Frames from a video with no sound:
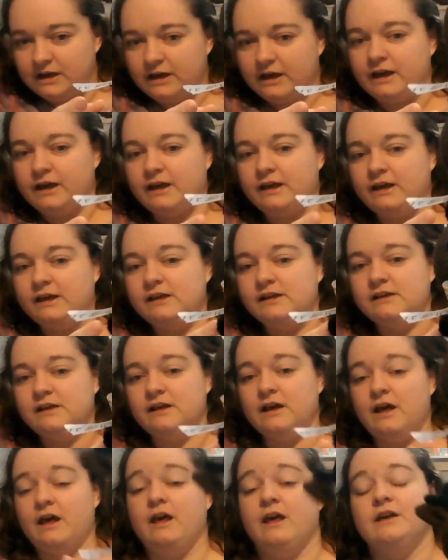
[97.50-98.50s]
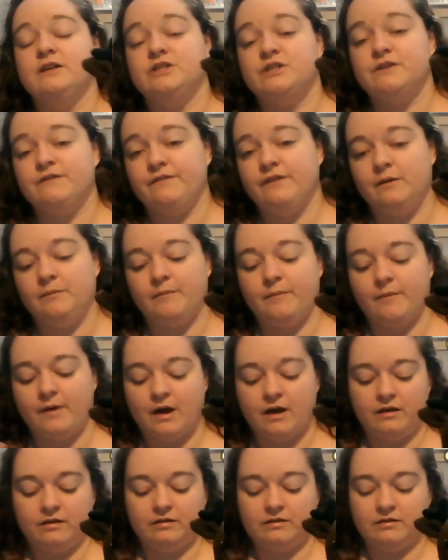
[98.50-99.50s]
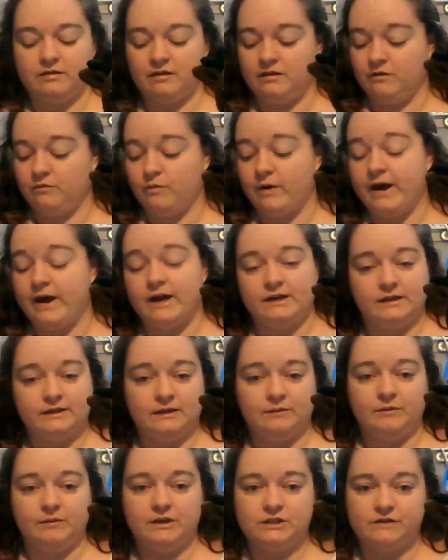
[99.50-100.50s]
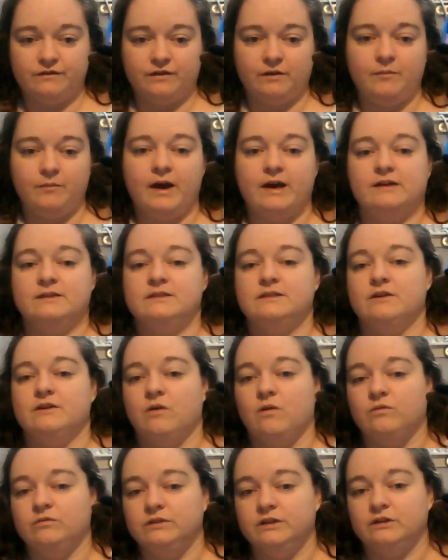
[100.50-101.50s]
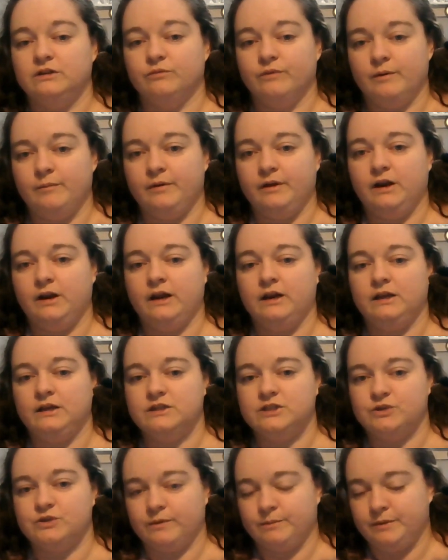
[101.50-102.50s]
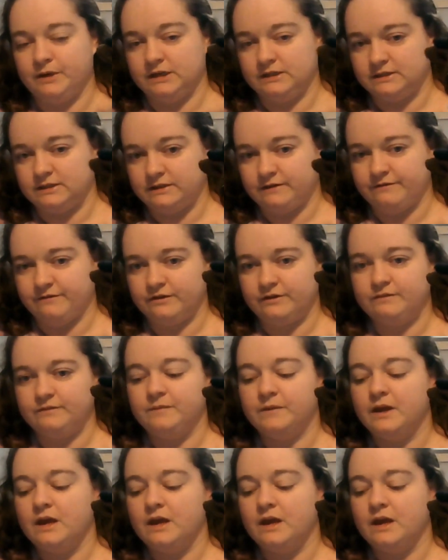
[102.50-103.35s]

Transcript: each of them, the way I did them, each of them has their own little ribbon, and each ribbon is different.